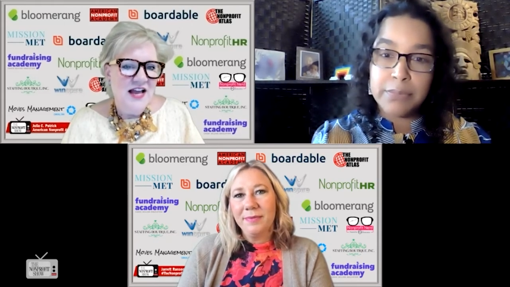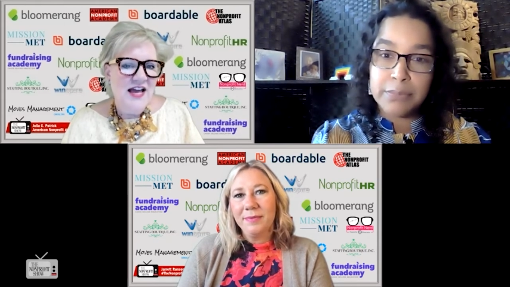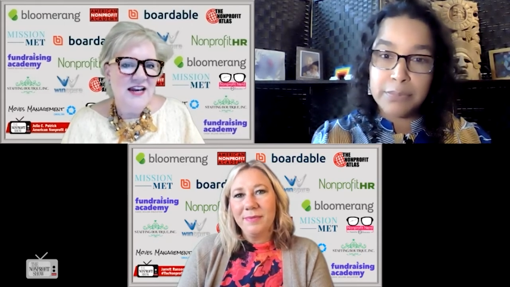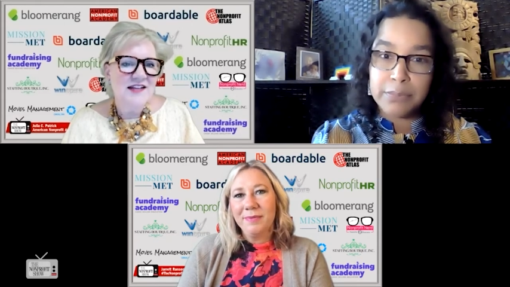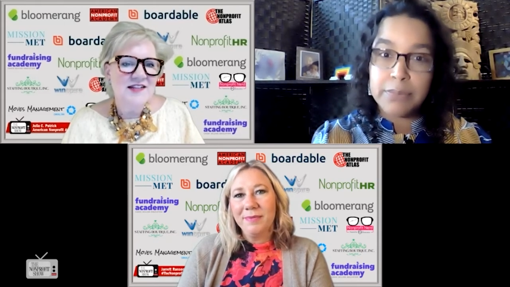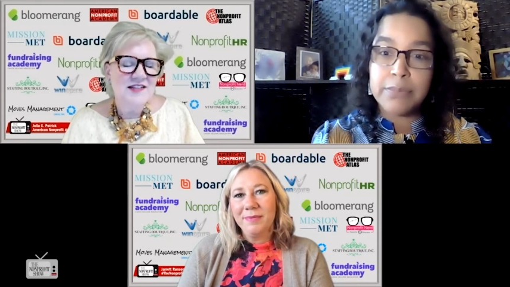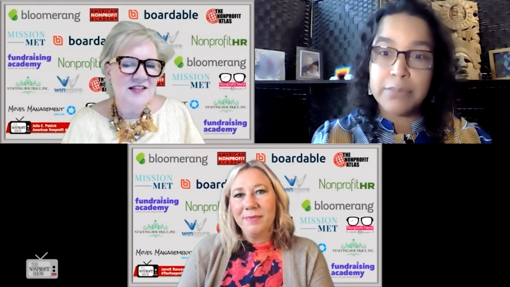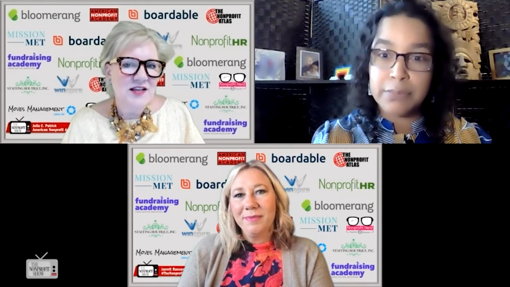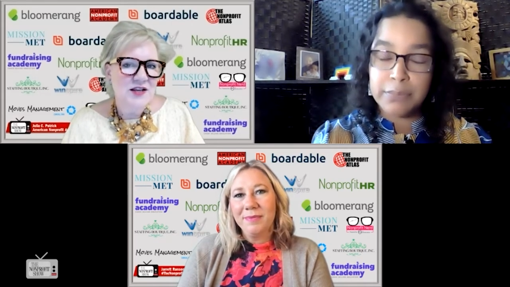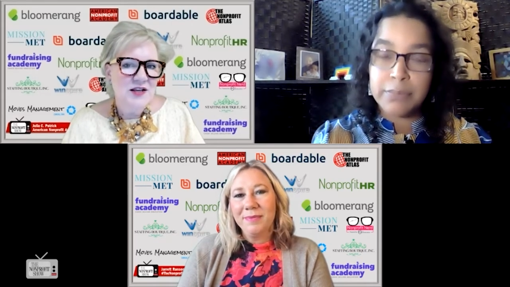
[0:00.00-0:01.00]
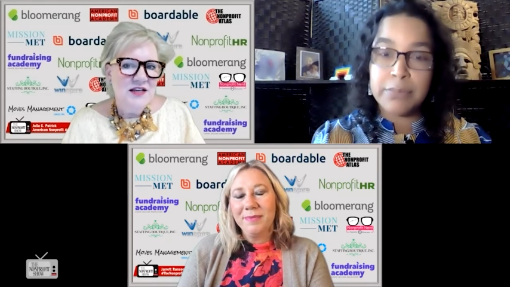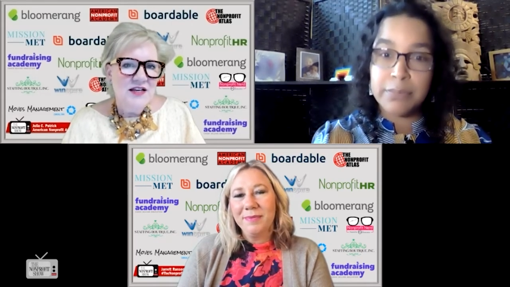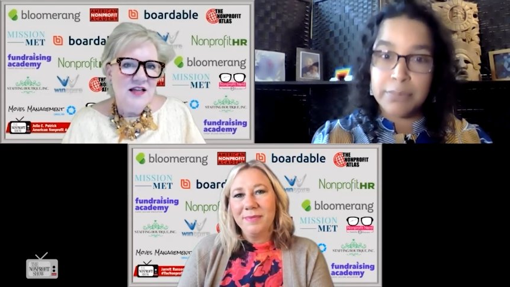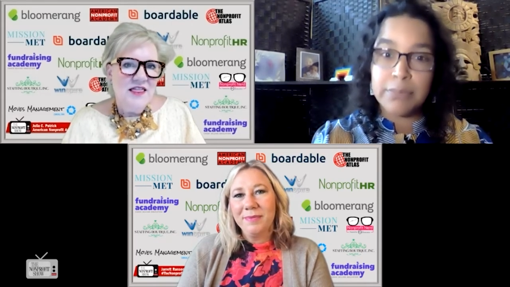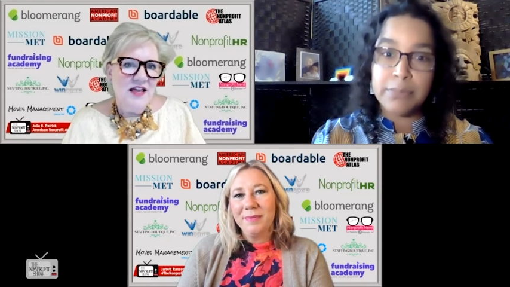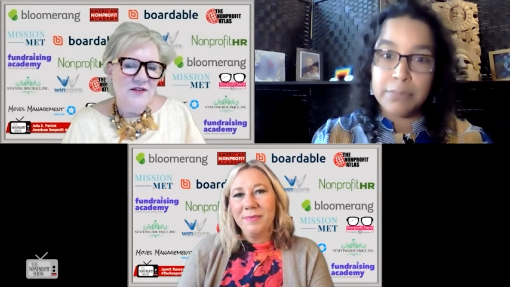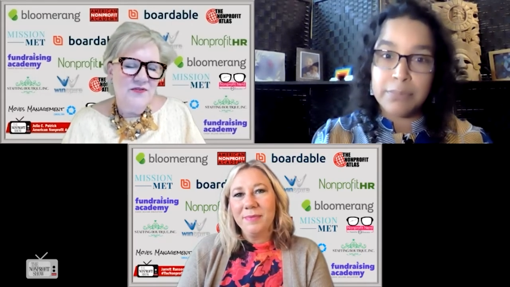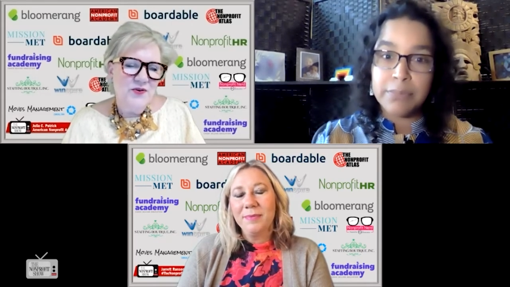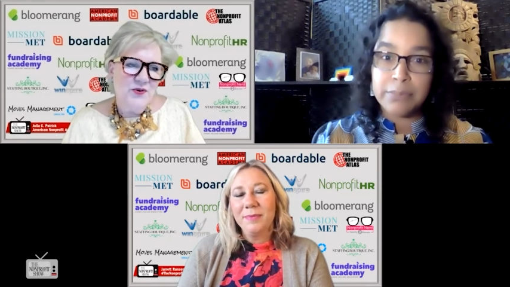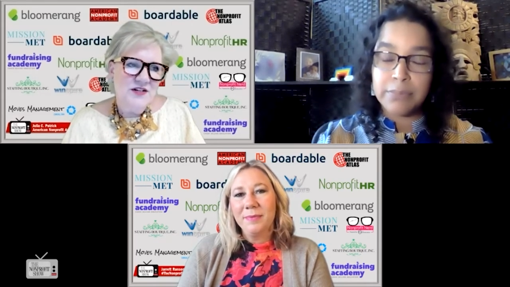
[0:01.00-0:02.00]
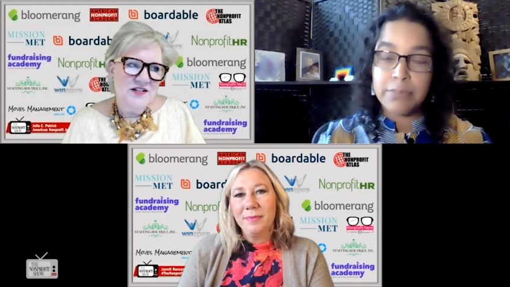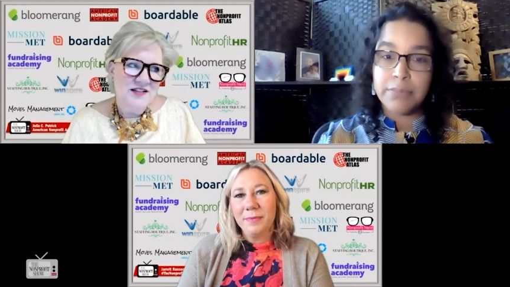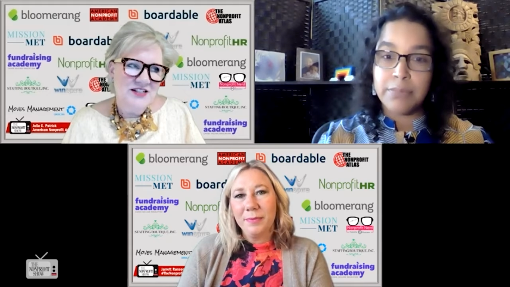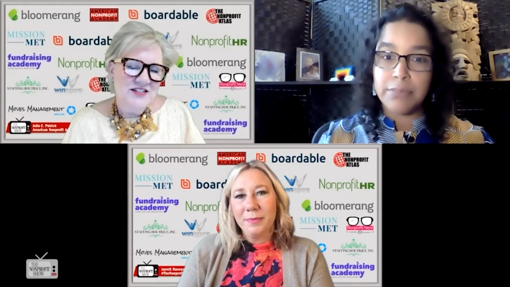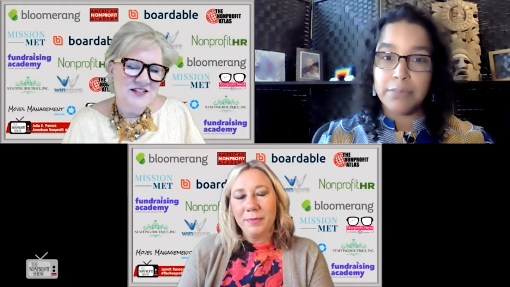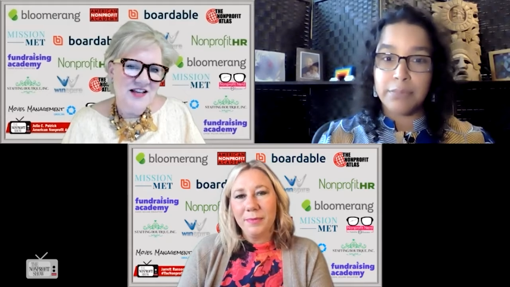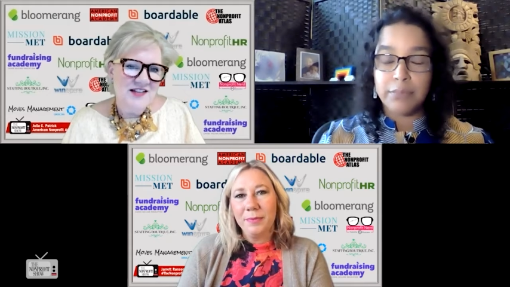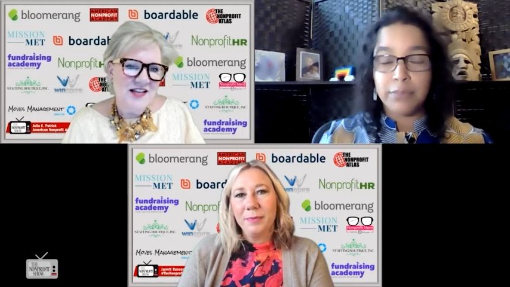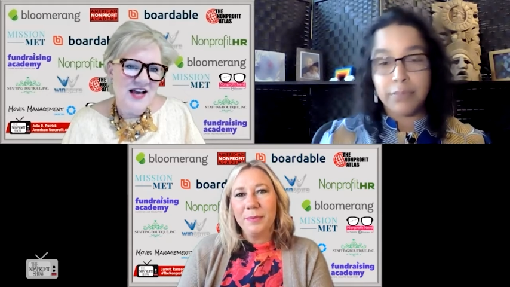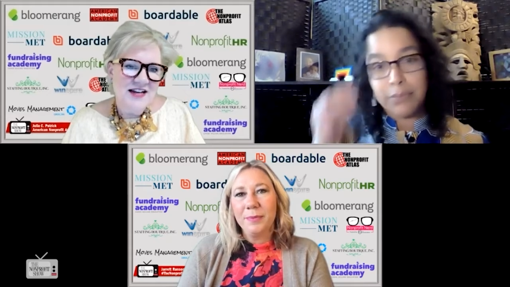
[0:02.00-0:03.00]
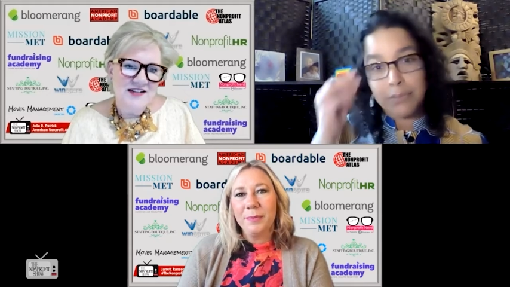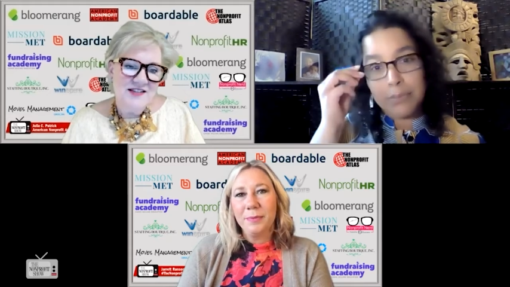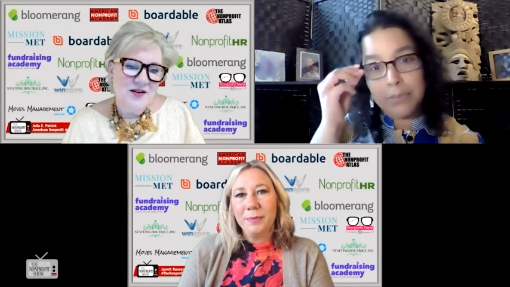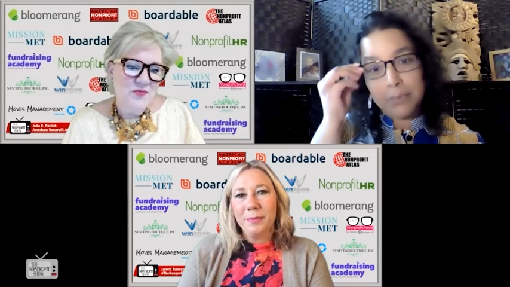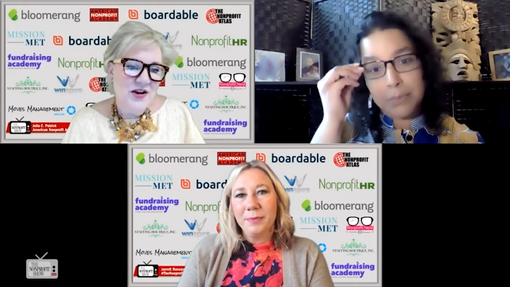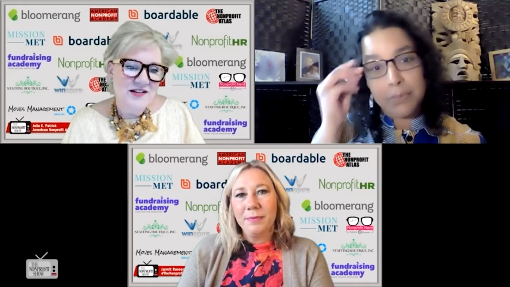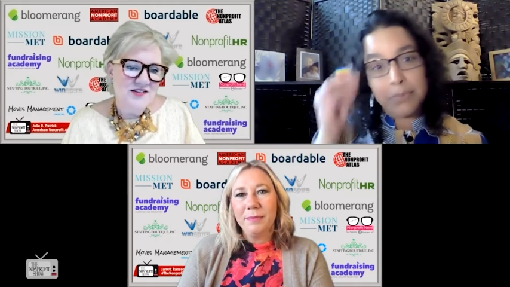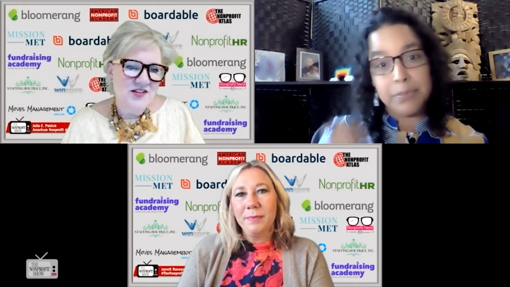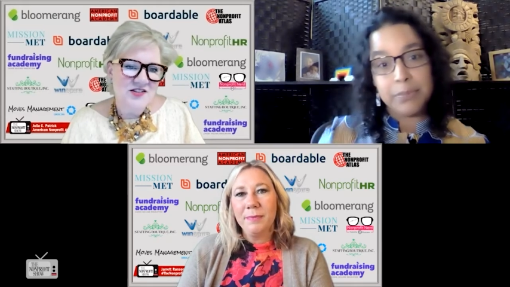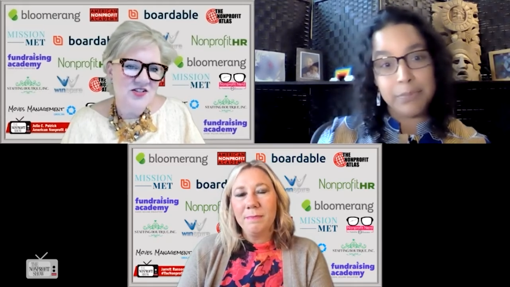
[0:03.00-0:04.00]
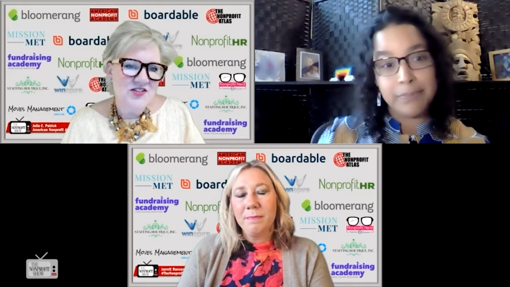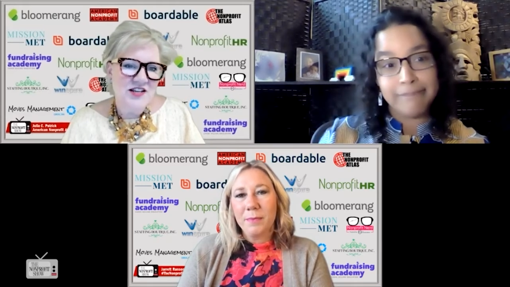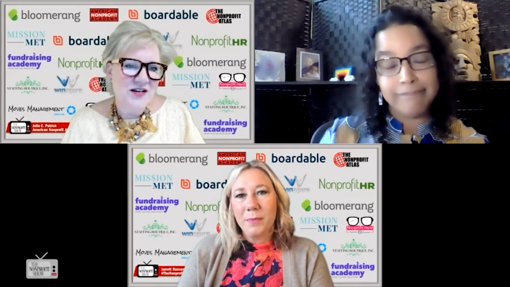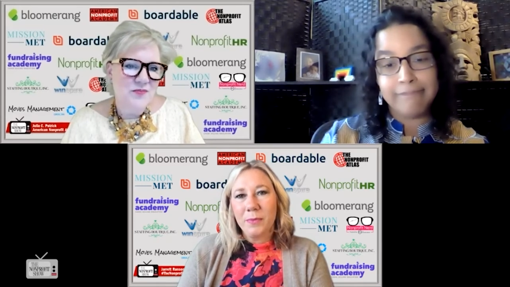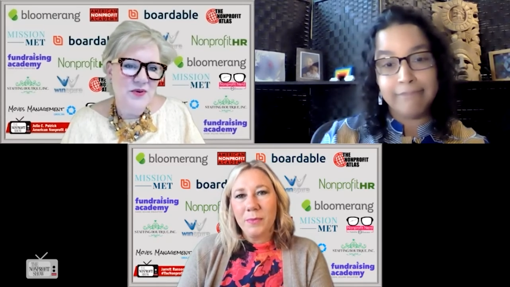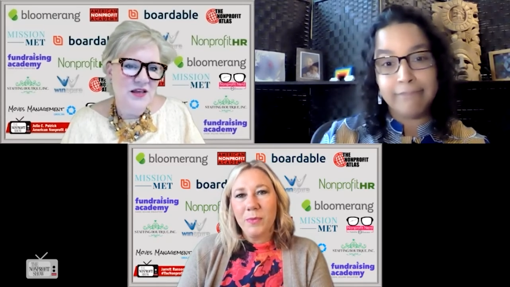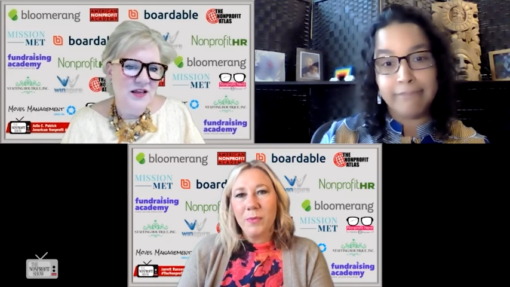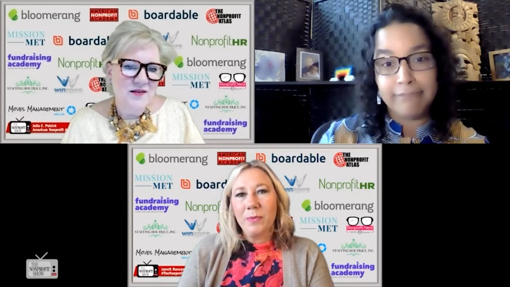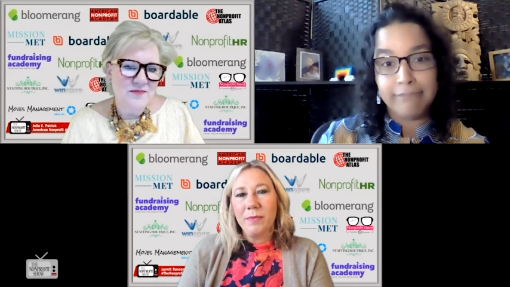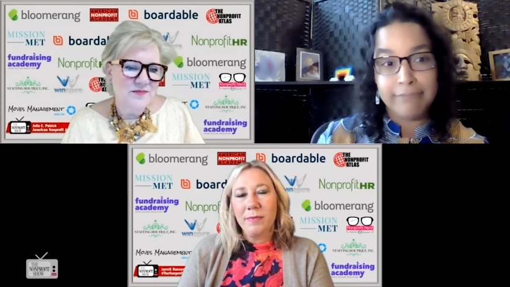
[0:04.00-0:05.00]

Speaker 1: And I can see that if your organization does that, in some ways, it's just going to be